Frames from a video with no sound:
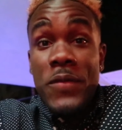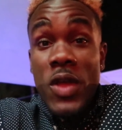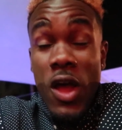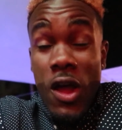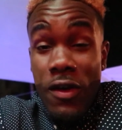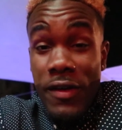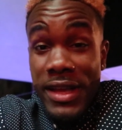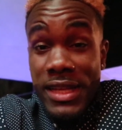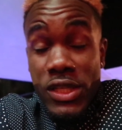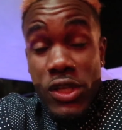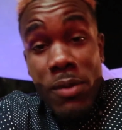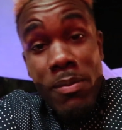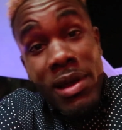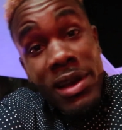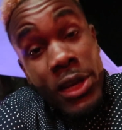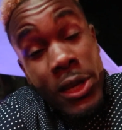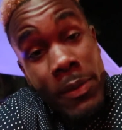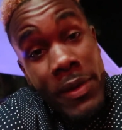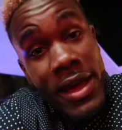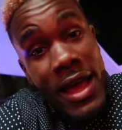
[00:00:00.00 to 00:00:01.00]
Alright, so I'm a
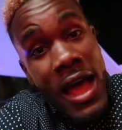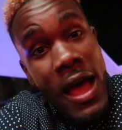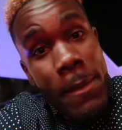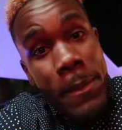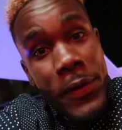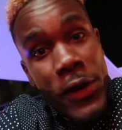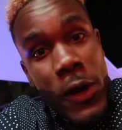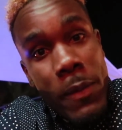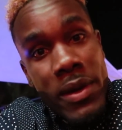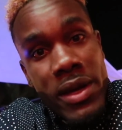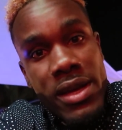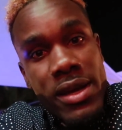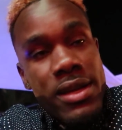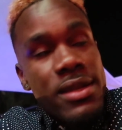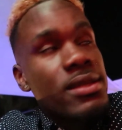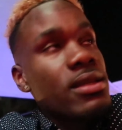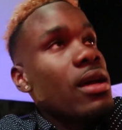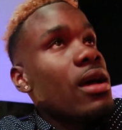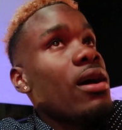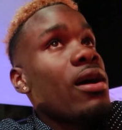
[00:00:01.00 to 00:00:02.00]
little bit happier
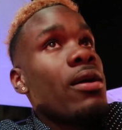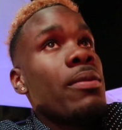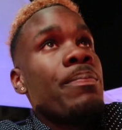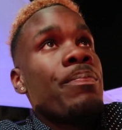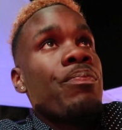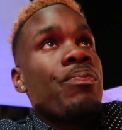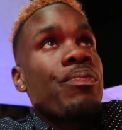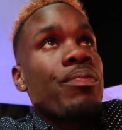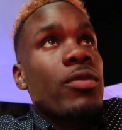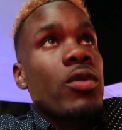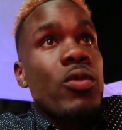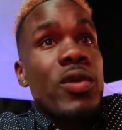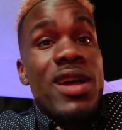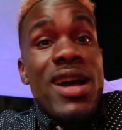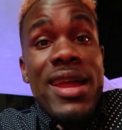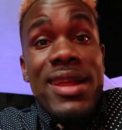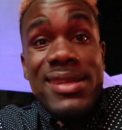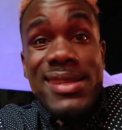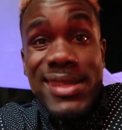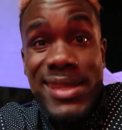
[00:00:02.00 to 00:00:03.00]
because we
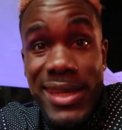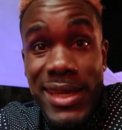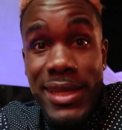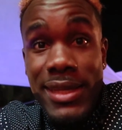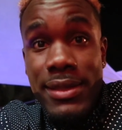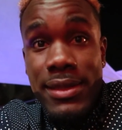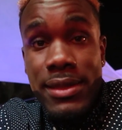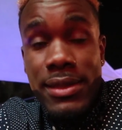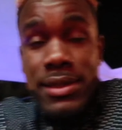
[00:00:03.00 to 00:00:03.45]
got a seat.